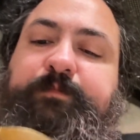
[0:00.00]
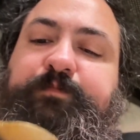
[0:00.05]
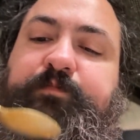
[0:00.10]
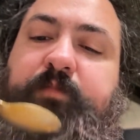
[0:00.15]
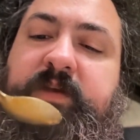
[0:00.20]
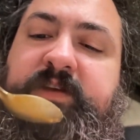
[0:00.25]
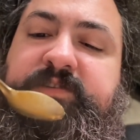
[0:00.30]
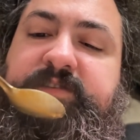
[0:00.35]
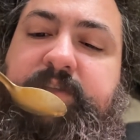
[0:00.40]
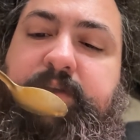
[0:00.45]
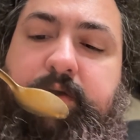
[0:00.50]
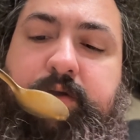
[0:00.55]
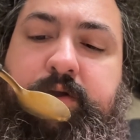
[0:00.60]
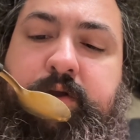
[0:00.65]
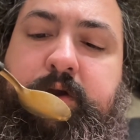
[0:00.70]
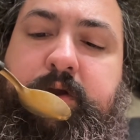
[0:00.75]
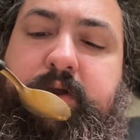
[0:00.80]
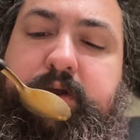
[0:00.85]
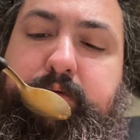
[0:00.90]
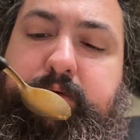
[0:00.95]
This little
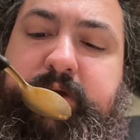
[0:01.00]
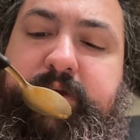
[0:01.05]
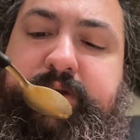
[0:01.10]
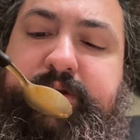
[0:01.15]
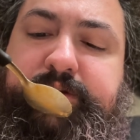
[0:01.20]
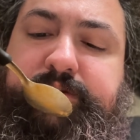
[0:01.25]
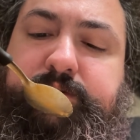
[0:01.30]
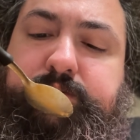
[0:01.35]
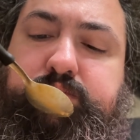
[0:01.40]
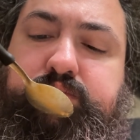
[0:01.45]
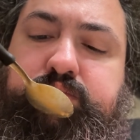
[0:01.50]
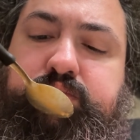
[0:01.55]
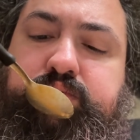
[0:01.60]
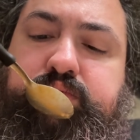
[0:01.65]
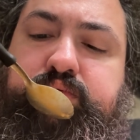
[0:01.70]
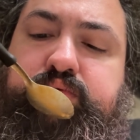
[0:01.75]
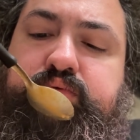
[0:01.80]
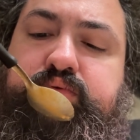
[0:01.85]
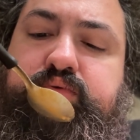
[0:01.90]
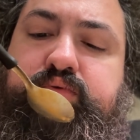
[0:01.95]
curry really is
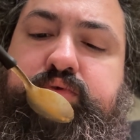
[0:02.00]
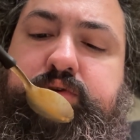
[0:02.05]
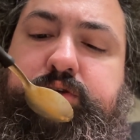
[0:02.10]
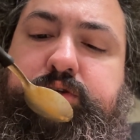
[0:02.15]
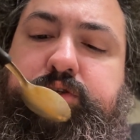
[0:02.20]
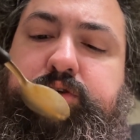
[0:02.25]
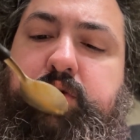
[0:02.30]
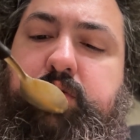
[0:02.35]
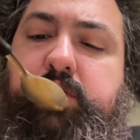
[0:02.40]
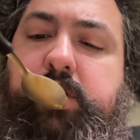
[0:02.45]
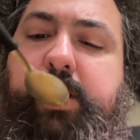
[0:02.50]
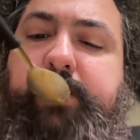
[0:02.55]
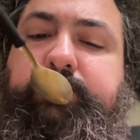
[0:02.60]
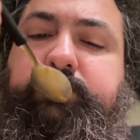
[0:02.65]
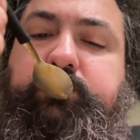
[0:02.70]
so good.